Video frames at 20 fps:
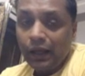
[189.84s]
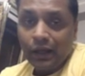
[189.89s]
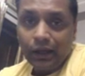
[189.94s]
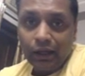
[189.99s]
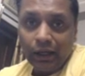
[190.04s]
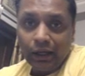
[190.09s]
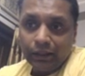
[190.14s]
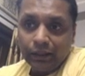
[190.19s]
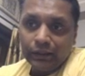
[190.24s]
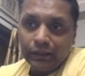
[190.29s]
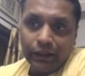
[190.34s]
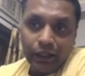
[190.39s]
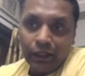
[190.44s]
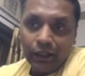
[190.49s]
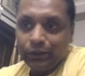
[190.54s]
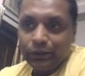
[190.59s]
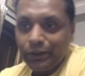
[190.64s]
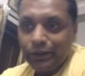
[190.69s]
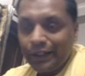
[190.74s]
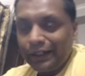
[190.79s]
and
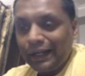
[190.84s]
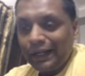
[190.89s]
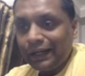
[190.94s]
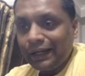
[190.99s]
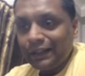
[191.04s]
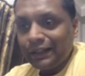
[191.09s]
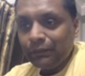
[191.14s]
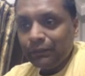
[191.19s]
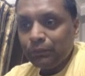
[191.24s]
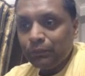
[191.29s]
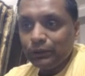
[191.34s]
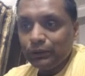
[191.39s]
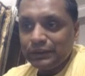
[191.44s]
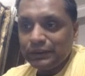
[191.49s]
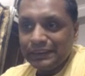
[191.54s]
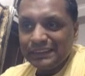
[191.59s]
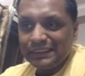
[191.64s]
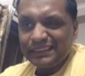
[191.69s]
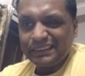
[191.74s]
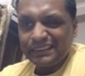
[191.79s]
you can add
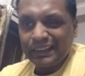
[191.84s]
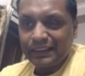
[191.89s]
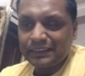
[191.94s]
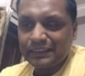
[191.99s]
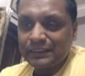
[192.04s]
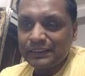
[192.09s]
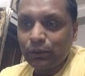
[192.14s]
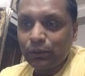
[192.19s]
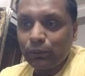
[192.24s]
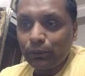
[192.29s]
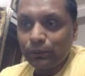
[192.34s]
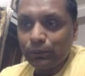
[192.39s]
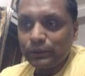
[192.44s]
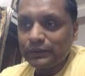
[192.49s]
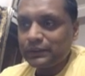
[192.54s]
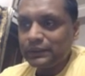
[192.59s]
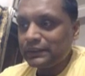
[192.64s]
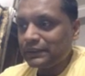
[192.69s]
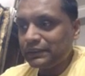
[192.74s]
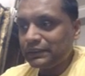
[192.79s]
emojis, text
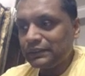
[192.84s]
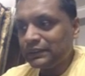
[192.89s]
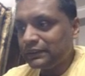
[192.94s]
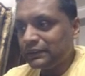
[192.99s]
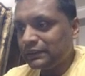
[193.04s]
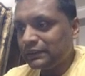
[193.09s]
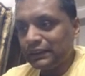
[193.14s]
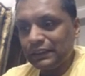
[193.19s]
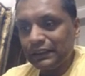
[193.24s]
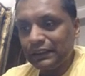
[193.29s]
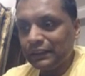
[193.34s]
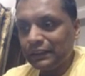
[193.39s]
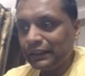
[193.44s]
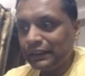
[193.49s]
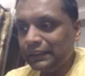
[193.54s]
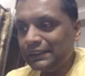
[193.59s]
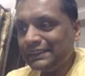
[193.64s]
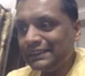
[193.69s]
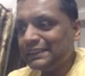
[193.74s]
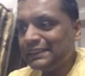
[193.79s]
codes
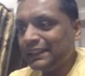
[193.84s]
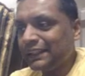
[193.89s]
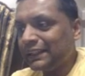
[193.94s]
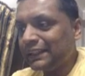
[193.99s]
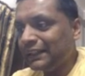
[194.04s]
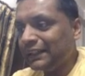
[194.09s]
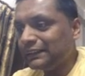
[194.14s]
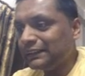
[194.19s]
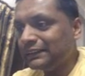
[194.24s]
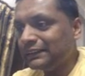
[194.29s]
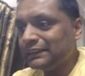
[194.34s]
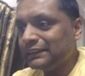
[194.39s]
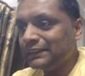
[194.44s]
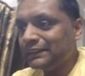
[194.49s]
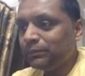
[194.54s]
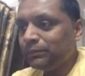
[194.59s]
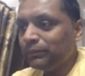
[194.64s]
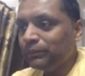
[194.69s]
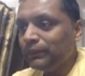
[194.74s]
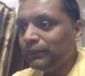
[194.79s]
in seconds.
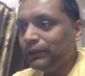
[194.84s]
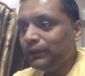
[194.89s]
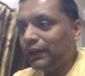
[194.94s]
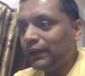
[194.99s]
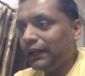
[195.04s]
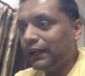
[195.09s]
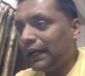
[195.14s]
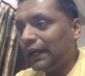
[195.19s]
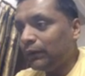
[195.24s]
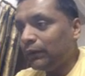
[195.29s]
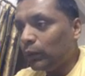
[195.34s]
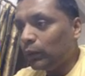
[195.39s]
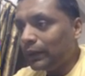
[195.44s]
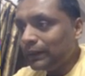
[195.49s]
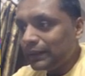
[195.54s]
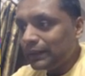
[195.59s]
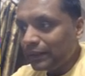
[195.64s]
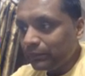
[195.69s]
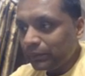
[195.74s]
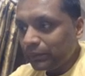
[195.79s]
You can add
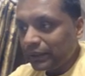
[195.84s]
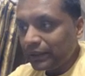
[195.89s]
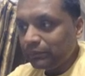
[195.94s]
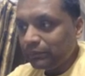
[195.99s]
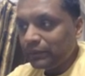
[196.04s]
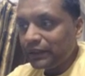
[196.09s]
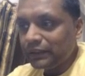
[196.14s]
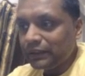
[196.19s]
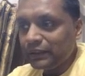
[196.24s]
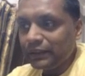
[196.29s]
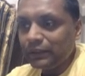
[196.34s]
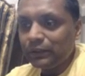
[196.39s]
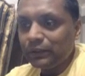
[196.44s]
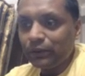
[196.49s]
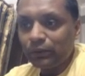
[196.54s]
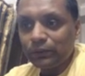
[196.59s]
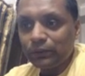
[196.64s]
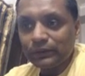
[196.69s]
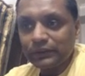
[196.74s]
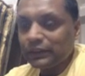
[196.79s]
one tap animated
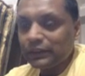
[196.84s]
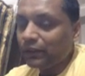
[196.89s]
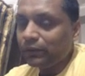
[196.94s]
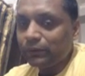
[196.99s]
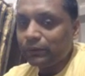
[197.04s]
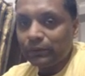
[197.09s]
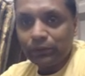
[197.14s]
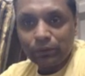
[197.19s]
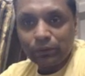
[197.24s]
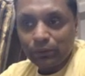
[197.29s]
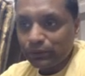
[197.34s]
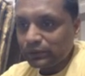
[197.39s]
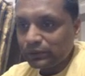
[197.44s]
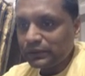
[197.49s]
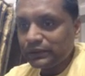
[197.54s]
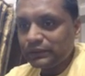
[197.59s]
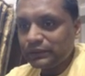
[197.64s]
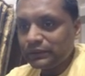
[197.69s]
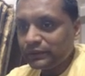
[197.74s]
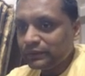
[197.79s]
intros and
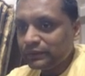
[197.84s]
outros.